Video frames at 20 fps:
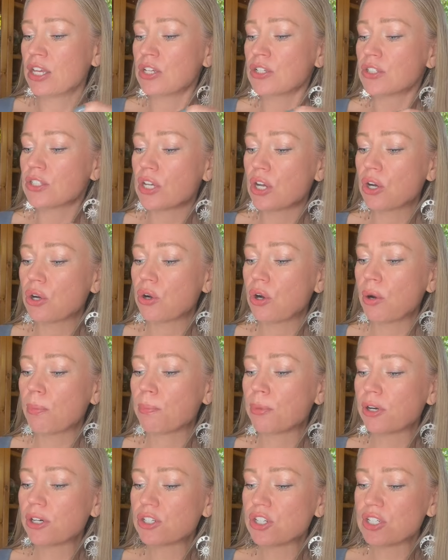So
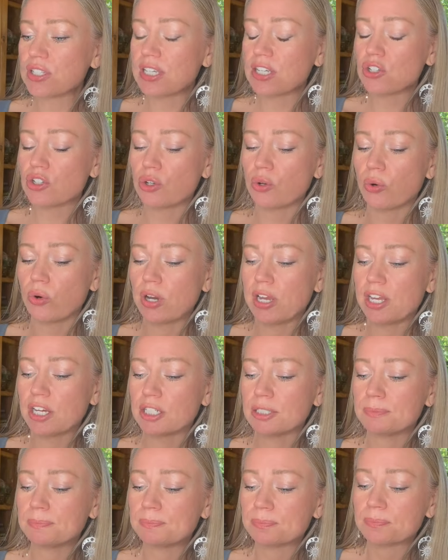Birch Essential
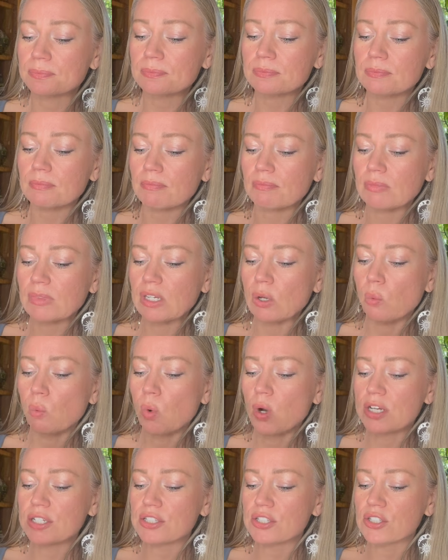Oil
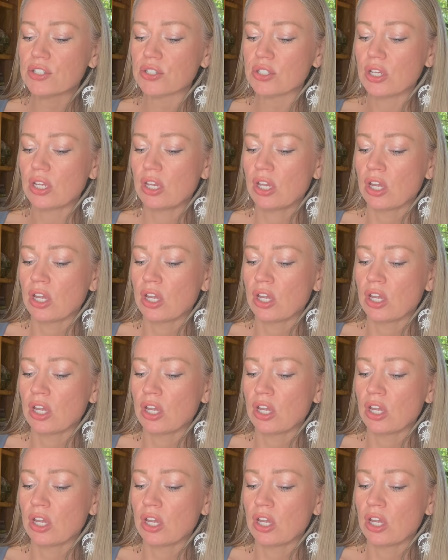was